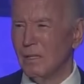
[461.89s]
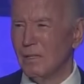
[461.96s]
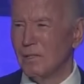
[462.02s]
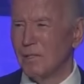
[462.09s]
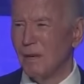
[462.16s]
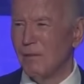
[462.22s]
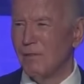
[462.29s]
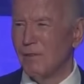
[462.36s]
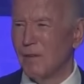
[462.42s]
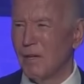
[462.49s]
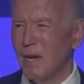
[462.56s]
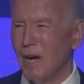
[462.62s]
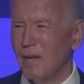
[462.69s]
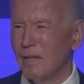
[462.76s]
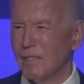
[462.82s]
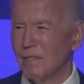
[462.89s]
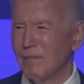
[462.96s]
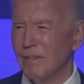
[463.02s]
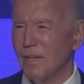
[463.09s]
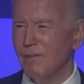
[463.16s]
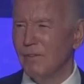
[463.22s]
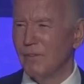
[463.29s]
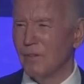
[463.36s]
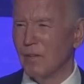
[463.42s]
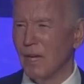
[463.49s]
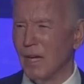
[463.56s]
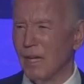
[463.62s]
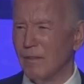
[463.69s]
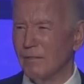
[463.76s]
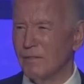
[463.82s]
And some of your colleagues have given their
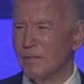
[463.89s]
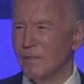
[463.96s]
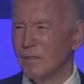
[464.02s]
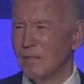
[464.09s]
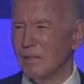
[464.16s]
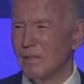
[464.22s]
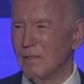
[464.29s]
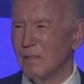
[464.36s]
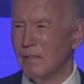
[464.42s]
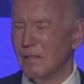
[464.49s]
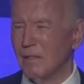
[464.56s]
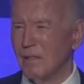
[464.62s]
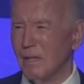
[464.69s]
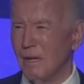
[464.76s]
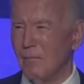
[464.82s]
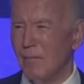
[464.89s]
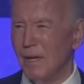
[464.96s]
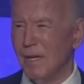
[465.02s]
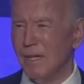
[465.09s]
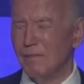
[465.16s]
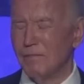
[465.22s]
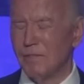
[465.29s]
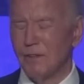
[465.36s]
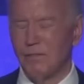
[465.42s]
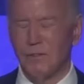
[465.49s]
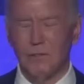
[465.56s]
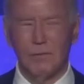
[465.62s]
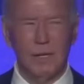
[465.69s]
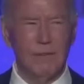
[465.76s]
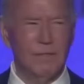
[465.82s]
lives, and many have
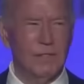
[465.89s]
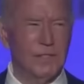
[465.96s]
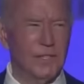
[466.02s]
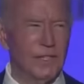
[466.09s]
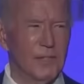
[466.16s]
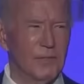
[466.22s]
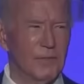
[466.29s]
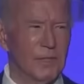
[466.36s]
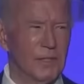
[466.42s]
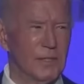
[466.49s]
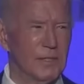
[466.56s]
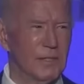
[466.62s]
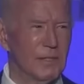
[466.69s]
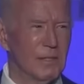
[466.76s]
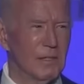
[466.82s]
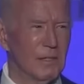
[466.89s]
suffered grievous injuries.